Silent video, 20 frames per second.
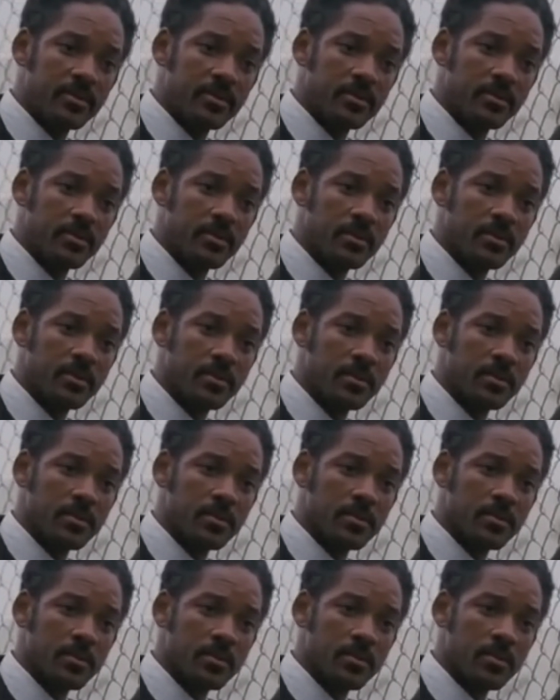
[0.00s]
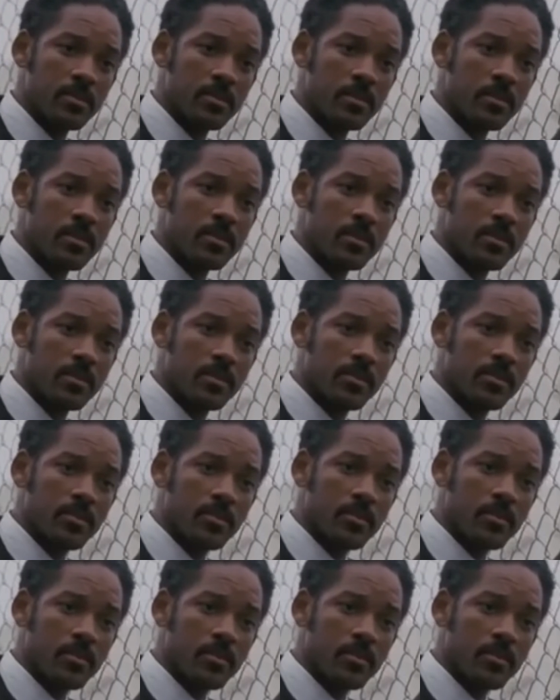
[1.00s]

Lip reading: [no speech]